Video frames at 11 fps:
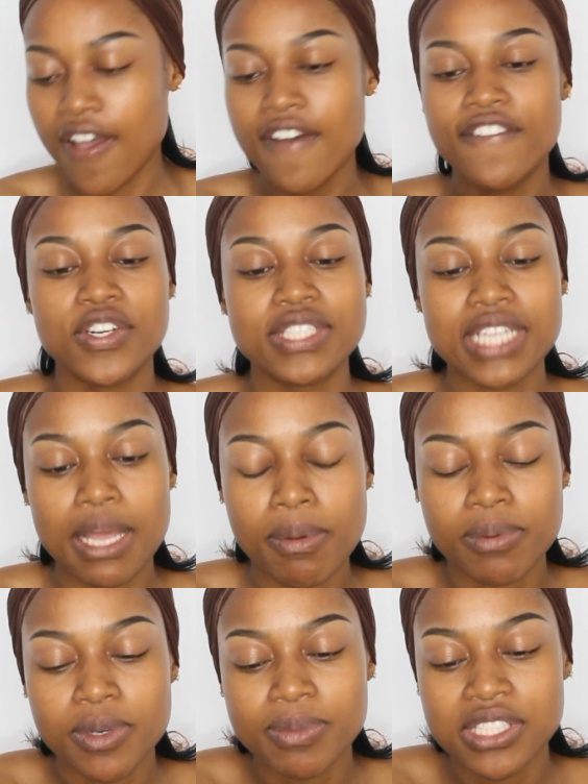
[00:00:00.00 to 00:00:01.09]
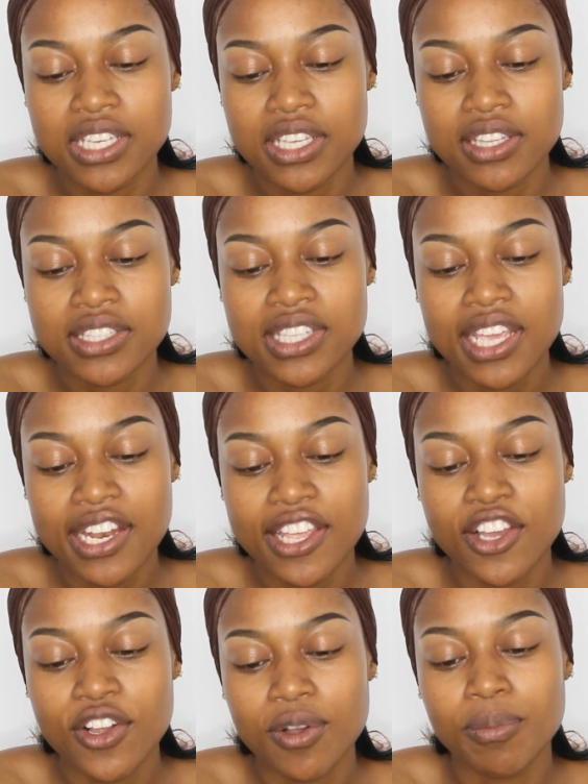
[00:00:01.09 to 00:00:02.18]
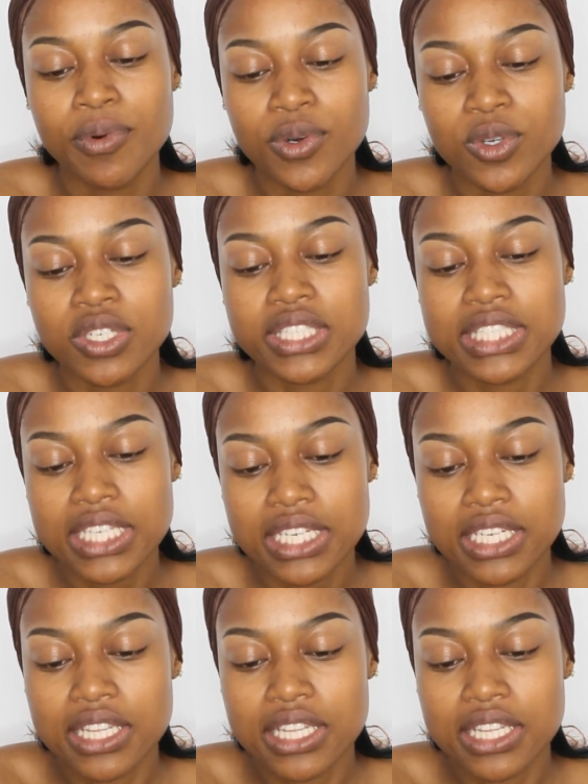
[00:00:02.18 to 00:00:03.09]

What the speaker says: First up, I'm going to be taking this LA Girl Pro Concealer.